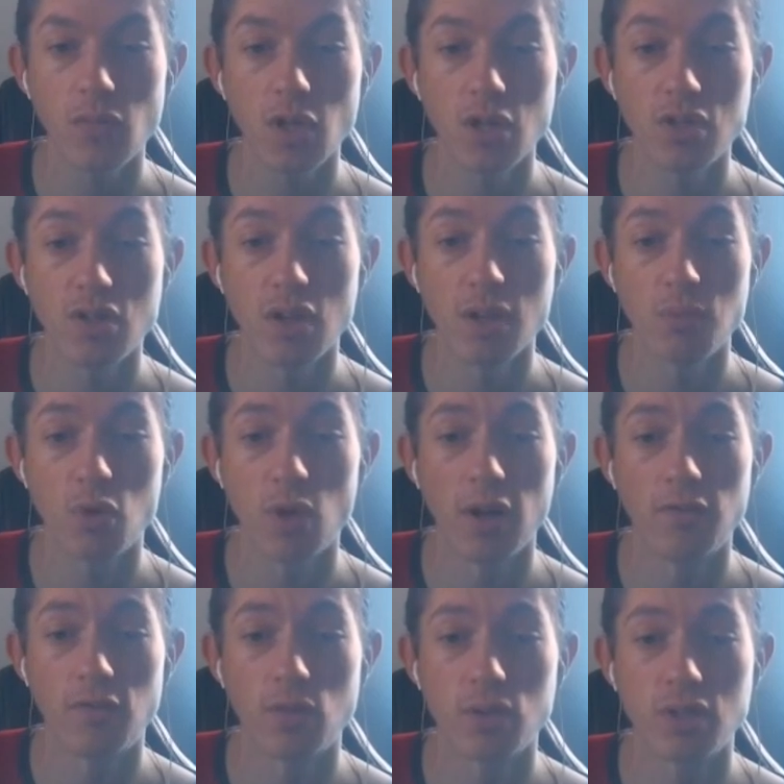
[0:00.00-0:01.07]
So I'm quite
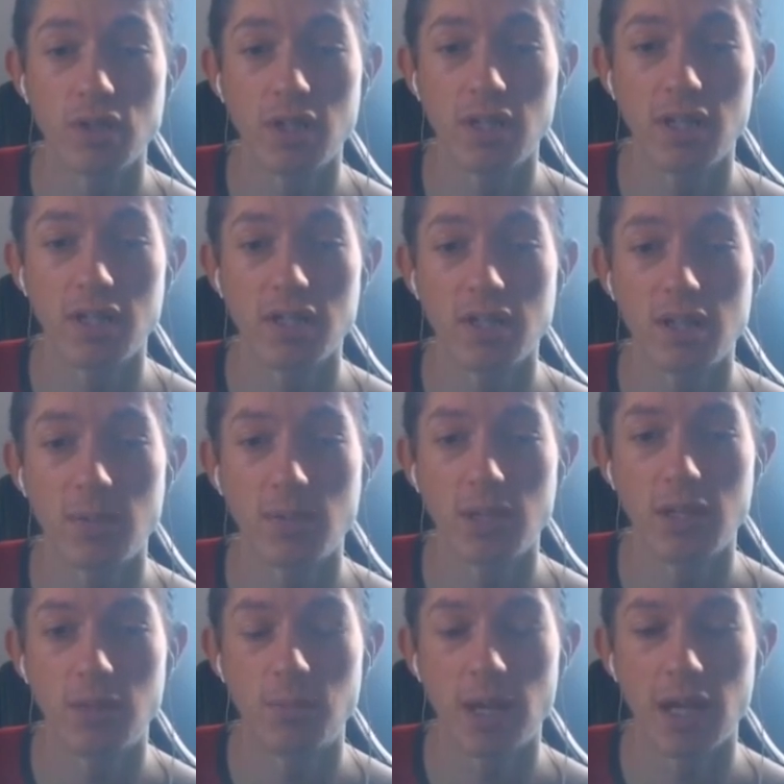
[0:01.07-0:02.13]
fortunate he didn't summon
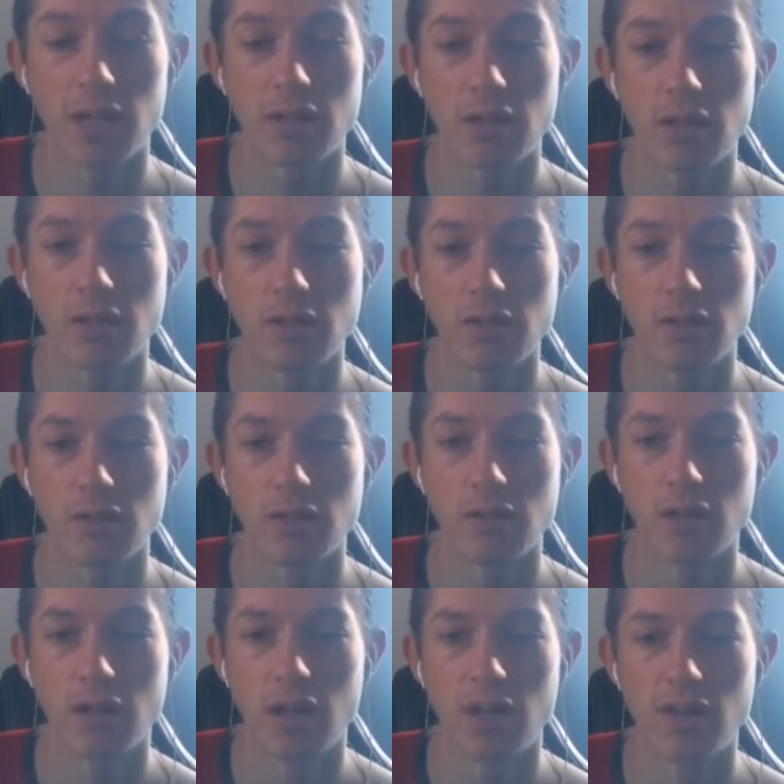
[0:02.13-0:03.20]
any backline.
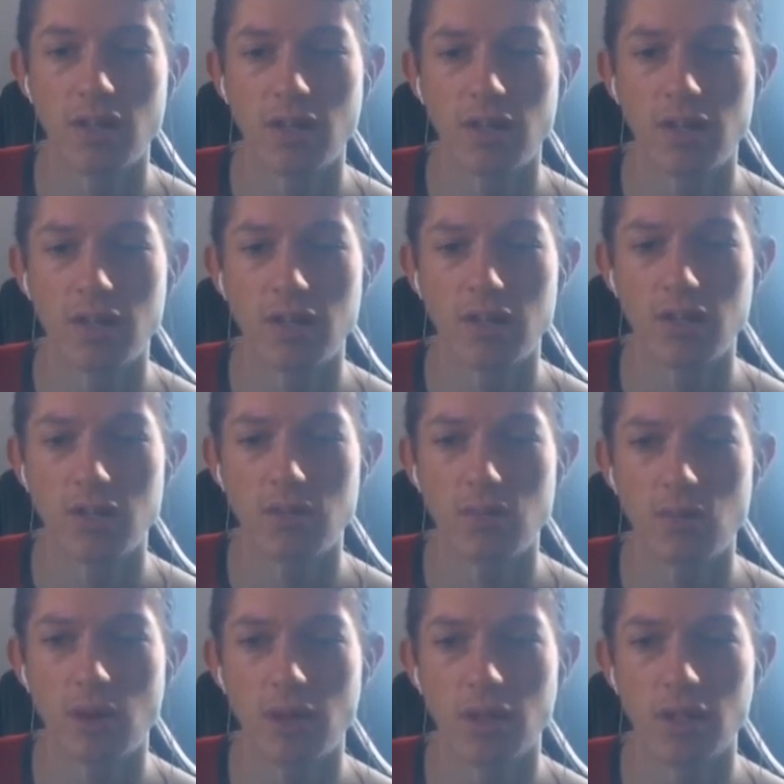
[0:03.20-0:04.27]
I think he's
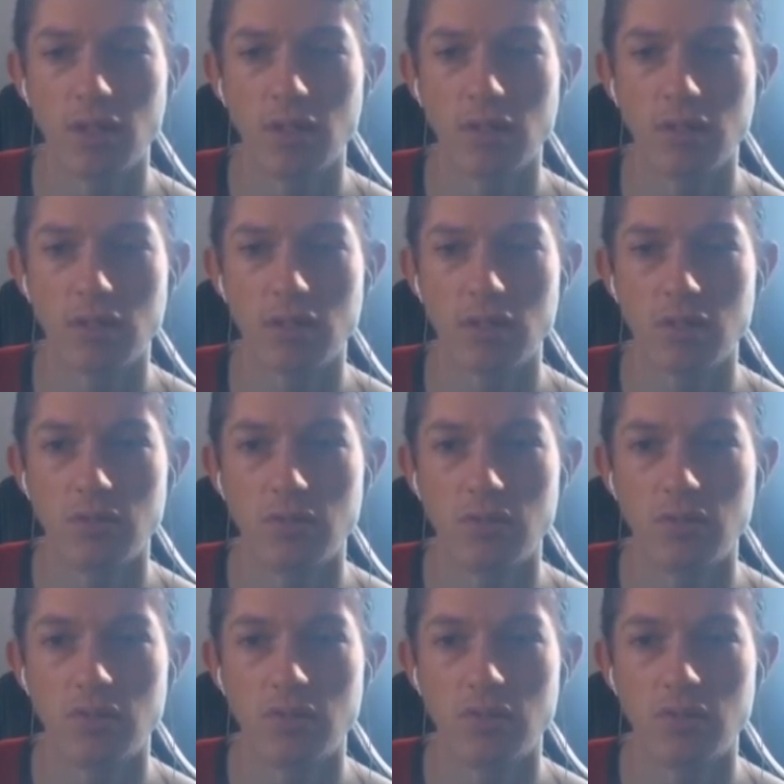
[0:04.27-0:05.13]
running sort of